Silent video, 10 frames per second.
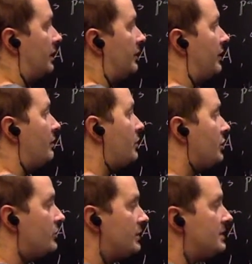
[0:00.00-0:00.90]
then we
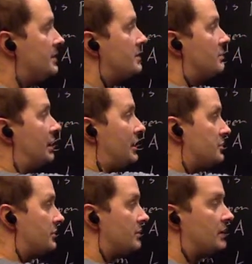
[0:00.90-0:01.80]
know that this
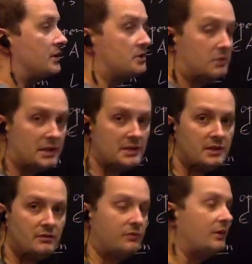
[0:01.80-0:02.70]
relation is
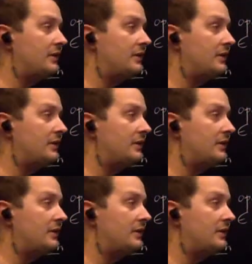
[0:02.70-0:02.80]
transitive, right?